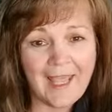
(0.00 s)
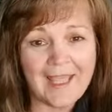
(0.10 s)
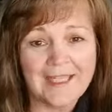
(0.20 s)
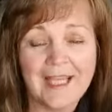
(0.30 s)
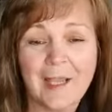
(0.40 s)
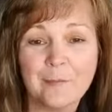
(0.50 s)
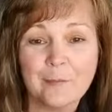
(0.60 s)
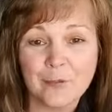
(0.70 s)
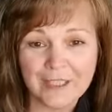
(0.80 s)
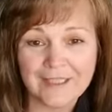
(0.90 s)
And I'm
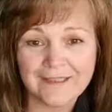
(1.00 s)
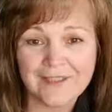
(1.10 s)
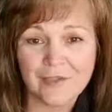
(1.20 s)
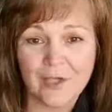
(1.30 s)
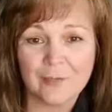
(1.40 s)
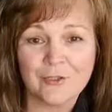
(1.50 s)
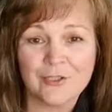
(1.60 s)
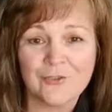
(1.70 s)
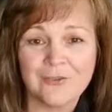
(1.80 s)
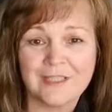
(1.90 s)
bringing this
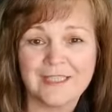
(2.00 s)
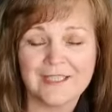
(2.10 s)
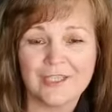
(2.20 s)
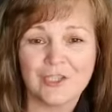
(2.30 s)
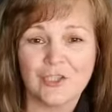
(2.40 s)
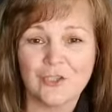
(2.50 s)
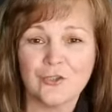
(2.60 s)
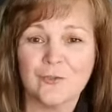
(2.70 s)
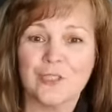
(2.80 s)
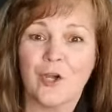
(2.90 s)
opportunity to
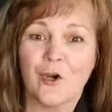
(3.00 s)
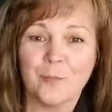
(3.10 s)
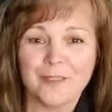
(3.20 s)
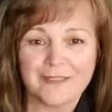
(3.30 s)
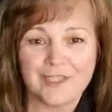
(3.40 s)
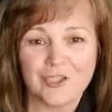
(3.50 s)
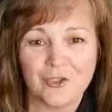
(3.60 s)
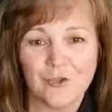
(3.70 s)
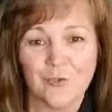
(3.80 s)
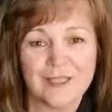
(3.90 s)
you and hoping that
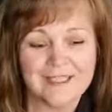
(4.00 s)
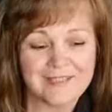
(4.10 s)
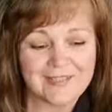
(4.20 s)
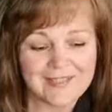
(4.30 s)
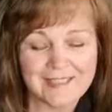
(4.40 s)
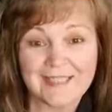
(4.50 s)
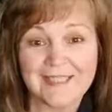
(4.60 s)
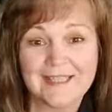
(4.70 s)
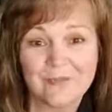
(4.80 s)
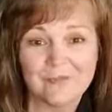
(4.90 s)
you're going to
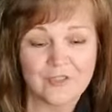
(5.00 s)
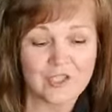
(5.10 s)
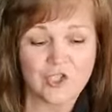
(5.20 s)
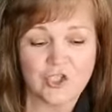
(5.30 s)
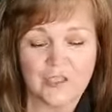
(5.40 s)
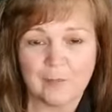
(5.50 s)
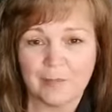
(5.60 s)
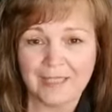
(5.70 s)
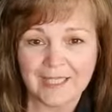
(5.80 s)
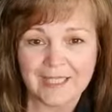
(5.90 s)
see the vision
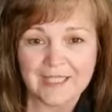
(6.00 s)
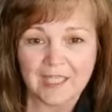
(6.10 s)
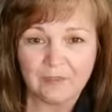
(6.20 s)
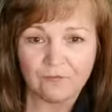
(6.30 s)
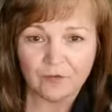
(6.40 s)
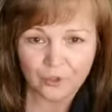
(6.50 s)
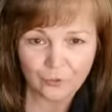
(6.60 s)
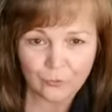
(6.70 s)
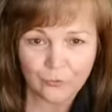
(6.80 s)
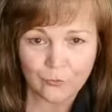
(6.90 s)
because if
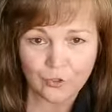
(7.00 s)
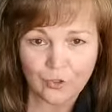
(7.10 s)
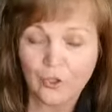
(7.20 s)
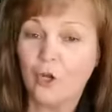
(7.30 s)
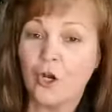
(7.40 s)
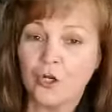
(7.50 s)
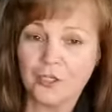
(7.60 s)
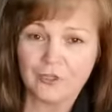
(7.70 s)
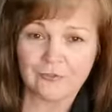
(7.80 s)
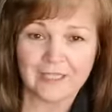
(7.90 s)
you
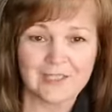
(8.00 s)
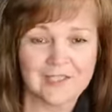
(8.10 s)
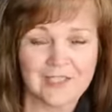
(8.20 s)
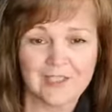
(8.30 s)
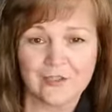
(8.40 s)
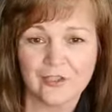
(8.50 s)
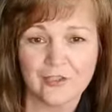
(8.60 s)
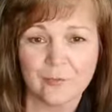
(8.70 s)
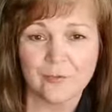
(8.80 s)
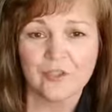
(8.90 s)
are a direct sales
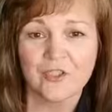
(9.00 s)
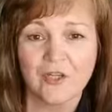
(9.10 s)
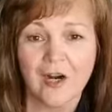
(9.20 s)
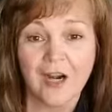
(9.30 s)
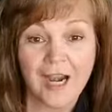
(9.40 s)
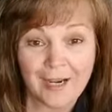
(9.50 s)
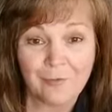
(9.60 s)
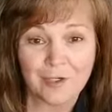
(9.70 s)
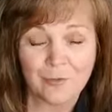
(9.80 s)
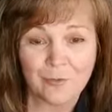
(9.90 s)
superstar. I
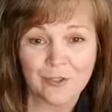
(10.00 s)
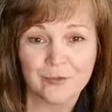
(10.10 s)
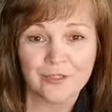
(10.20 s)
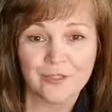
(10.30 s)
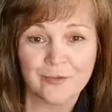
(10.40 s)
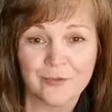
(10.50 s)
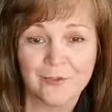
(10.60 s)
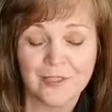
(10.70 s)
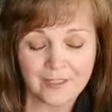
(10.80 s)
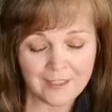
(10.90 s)
want to work with you.
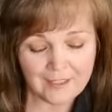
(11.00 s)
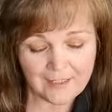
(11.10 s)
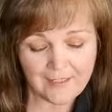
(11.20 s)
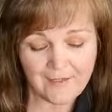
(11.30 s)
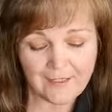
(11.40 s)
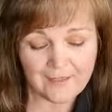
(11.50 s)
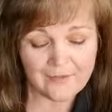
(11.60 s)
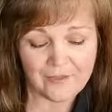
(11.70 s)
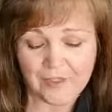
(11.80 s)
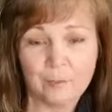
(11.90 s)

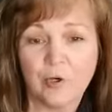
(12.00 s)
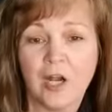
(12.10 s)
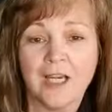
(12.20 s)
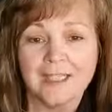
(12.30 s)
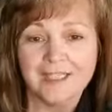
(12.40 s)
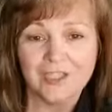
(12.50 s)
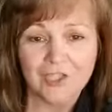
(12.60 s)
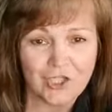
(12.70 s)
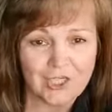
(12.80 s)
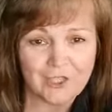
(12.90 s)
This product has
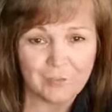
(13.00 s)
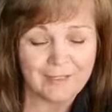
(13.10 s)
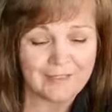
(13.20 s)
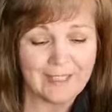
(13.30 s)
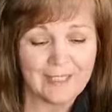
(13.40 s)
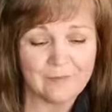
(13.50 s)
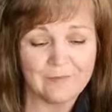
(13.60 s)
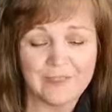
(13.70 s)
changed my life.